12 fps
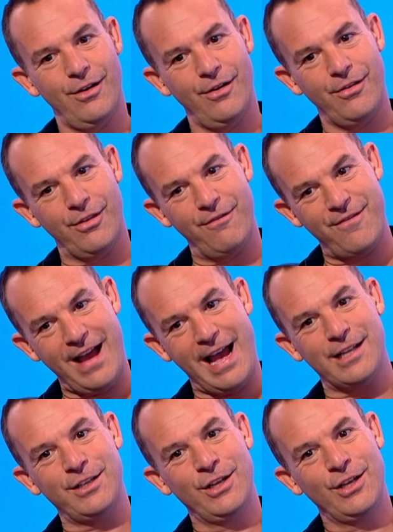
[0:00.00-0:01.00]
the
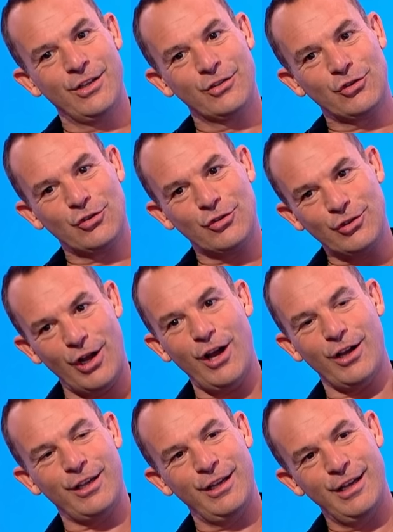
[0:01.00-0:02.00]
van
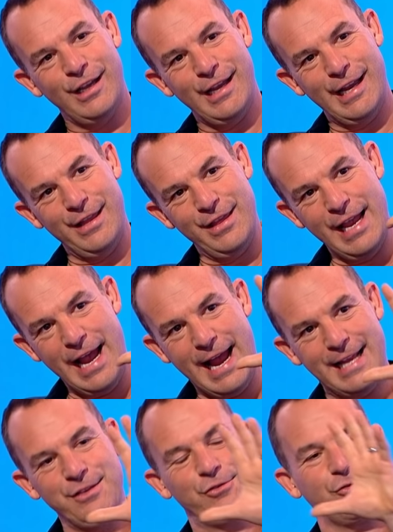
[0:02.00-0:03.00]
stuck in the
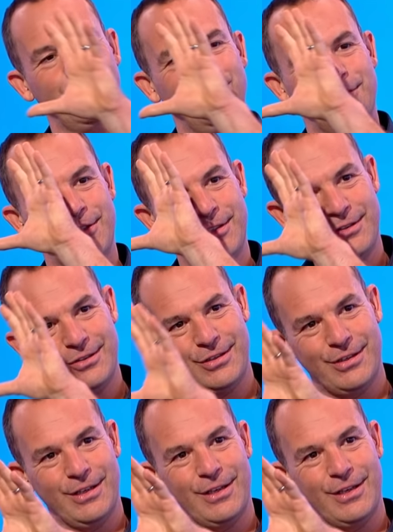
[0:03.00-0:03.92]
entrance to the